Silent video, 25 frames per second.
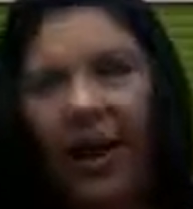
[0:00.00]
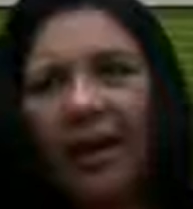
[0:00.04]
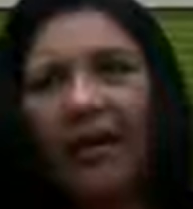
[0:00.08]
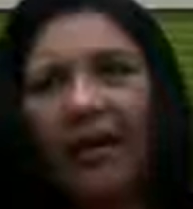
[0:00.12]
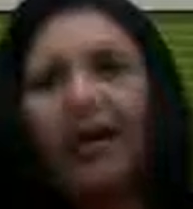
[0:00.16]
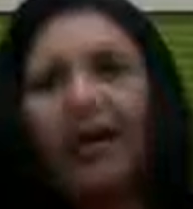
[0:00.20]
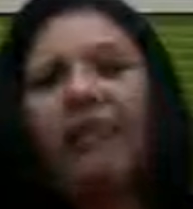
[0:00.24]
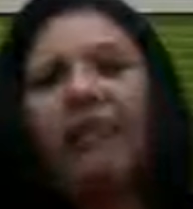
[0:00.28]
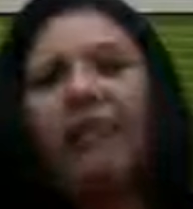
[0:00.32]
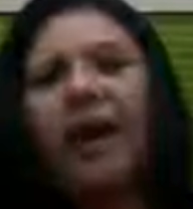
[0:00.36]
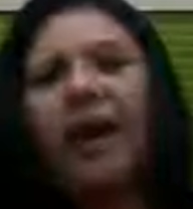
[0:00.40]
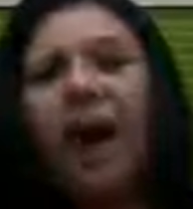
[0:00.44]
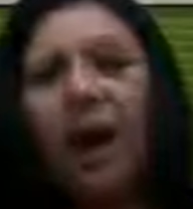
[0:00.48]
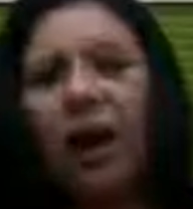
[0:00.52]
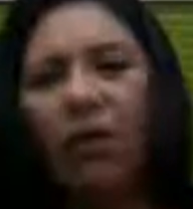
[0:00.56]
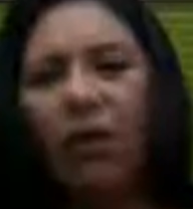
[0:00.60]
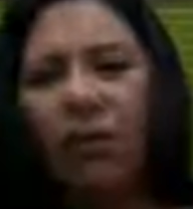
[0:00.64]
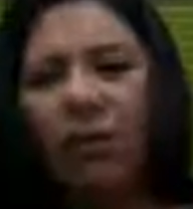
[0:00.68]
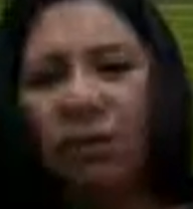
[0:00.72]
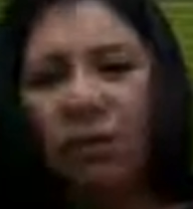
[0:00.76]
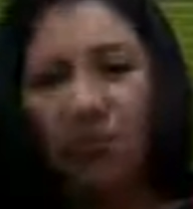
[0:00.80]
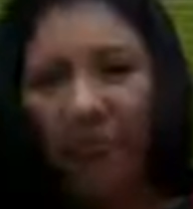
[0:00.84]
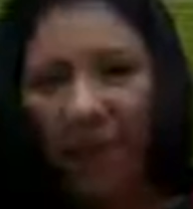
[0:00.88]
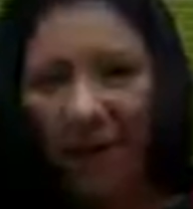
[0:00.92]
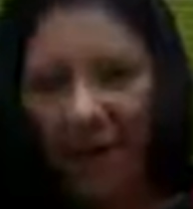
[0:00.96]
And the
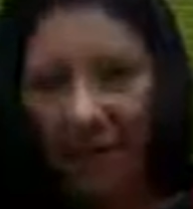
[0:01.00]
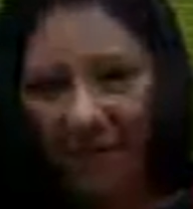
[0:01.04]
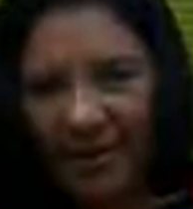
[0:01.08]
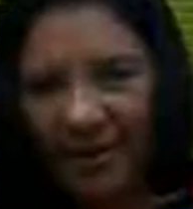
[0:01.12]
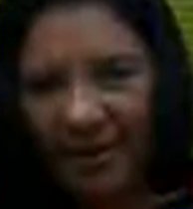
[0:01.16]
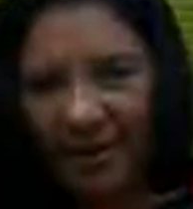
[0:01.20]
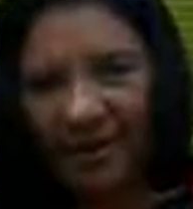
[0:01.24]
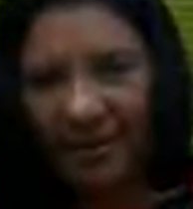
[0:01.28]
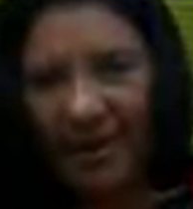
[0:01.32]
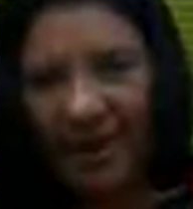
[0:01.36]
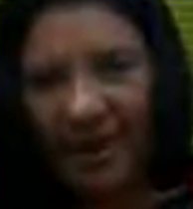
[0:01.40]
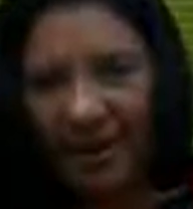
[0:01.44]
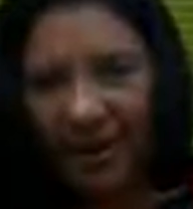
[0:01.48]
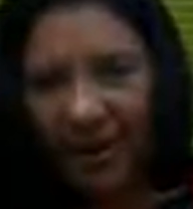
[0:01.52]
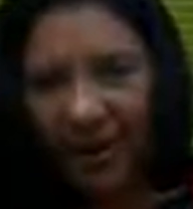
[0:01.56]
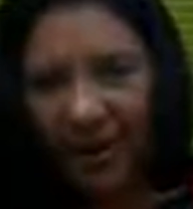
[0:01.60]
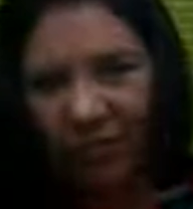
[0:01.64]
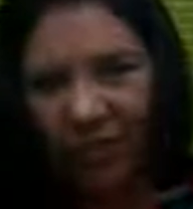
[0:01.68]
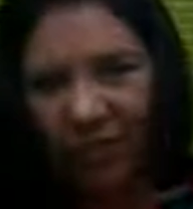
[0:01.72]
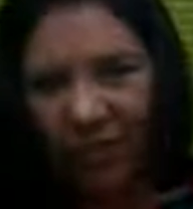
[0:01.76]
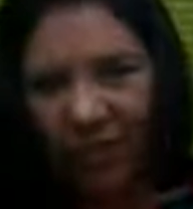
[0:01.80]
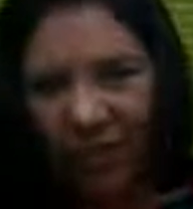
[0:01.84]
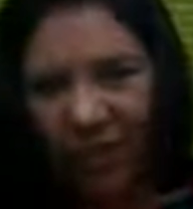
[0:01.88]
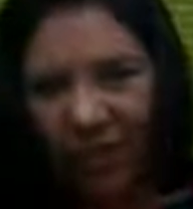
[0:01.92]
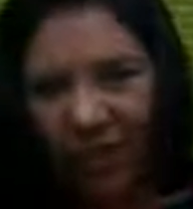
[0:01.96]
house spaces
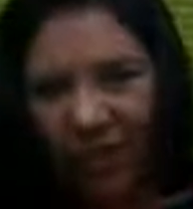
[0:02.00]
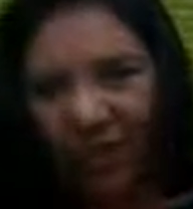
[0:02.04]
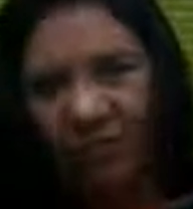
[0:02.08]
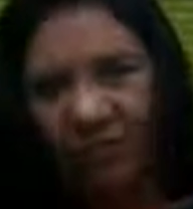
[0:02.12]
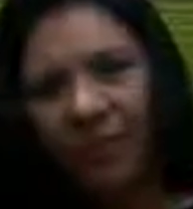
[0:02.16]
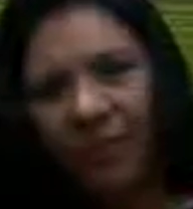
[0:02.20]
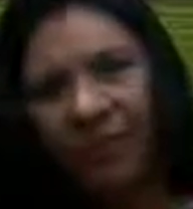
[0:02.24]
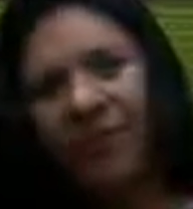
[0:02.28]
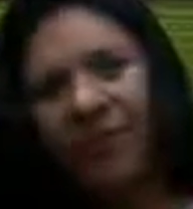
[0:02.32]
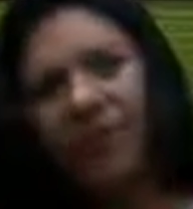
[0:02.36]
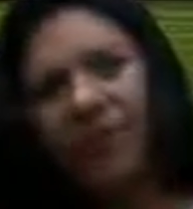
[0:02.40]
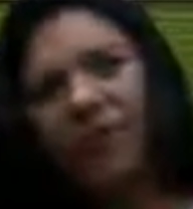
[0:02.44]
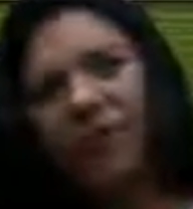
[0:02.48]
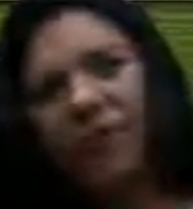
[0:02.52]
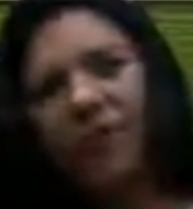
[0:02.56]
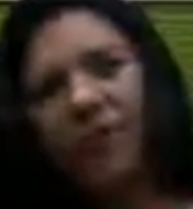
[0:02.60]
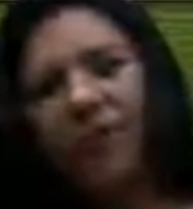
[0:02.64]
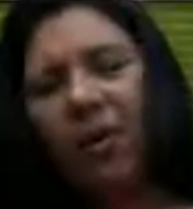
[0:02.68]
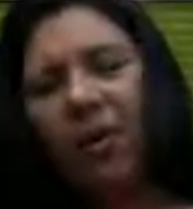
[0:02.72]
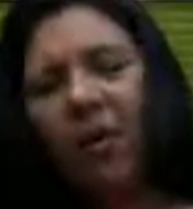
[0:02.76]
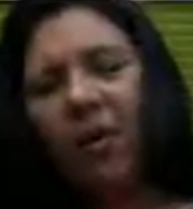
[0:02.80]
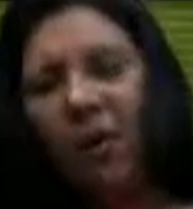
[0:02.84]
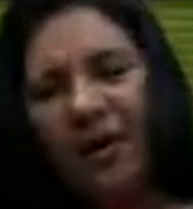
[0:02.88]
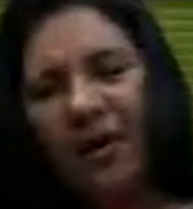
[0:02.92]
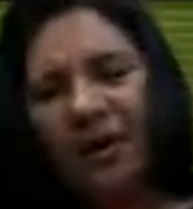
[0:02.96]
end of the day.
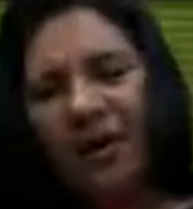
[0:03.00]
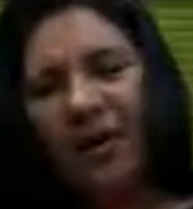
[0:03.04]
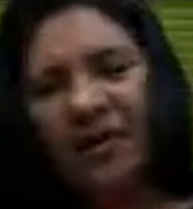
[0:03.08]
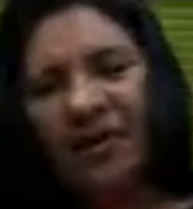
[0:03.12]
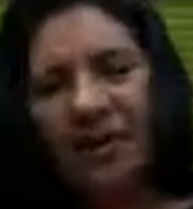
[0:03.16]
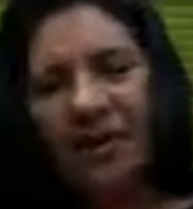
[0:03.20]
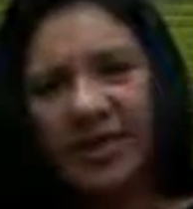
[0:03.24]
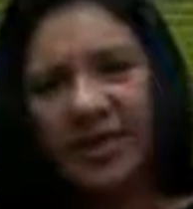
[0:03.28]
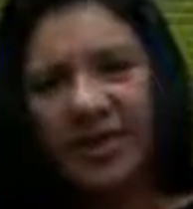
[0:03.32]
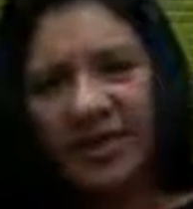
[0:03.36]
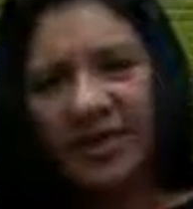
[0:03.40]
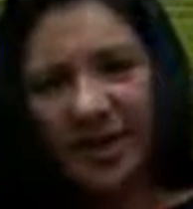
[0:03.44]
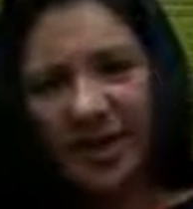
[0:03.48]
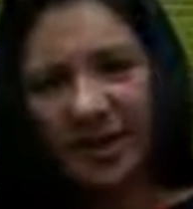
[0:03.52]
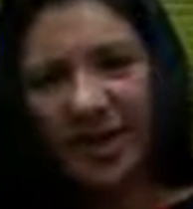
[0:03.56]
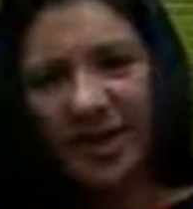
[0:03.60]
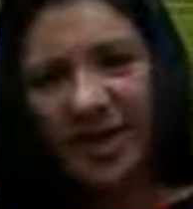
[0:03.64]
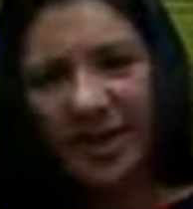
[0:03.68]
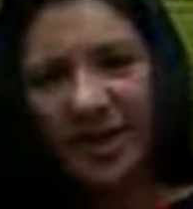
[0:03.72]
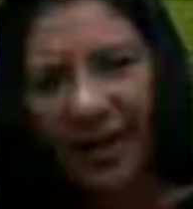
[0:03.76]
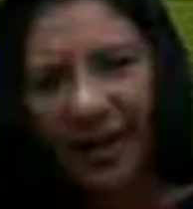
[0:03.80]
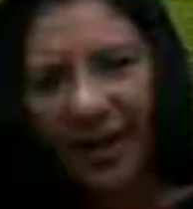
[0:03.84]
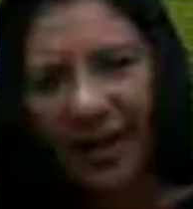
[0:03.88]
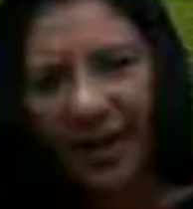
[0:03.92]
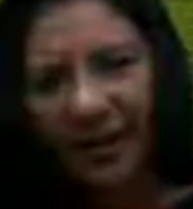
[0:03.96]
So all these
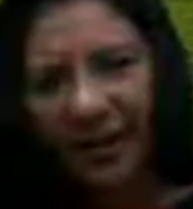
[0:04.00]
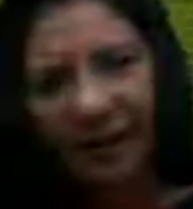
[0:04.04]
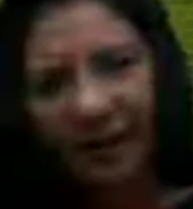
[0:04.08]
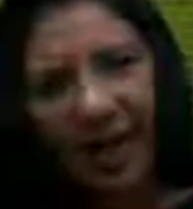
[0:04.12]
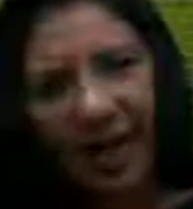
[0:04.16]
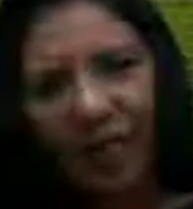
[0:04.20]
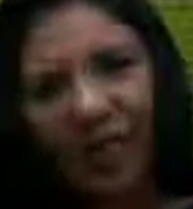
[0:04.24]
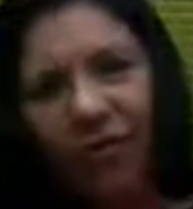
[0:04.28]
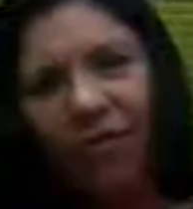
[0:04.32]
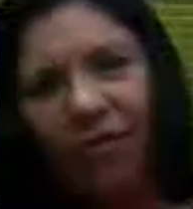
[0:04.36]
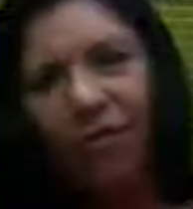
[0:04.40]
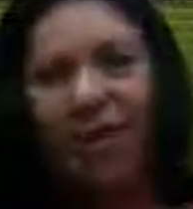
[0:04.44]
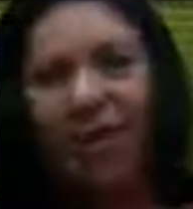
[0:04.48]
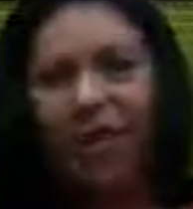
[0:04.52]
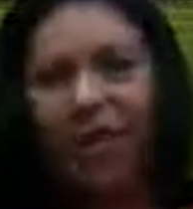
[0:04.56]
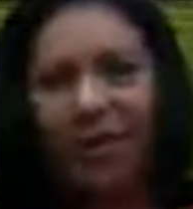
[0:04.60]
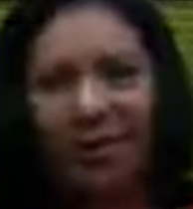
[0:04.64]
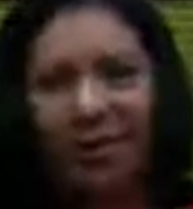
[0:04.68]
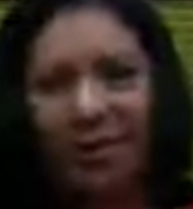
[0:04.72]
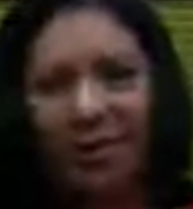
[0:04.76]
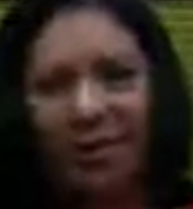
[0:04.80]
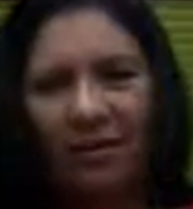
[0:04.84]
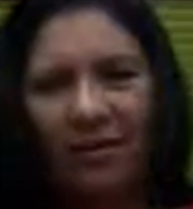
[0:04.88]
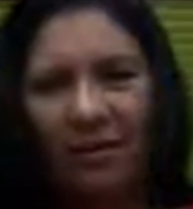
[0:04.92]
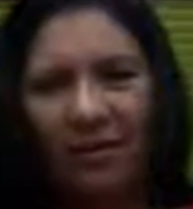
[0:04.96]
decisions are taken by
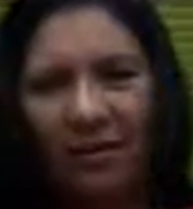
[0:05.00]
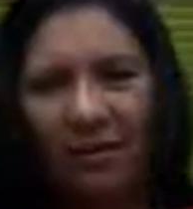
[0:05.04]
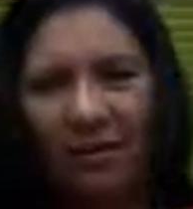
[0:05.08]
women.